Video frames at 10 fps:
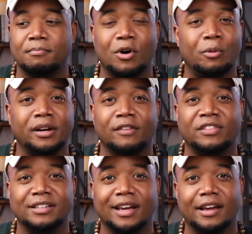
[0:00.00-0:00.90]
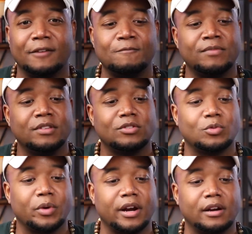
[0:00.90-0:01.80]
moment of the day,
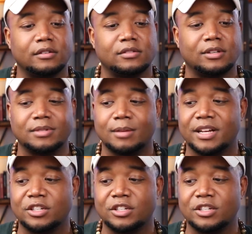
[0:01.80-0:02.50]
where sometimes